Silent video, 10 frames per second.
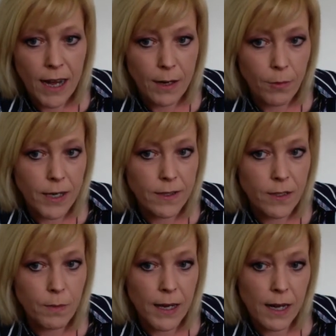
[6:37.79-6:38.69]
High
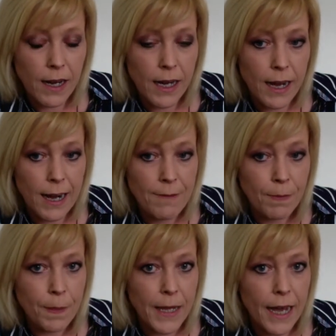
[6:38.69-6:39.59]
Priestess being here,
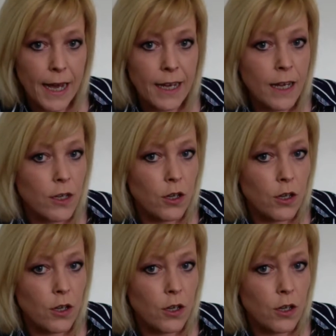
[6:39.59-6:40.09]
yeah.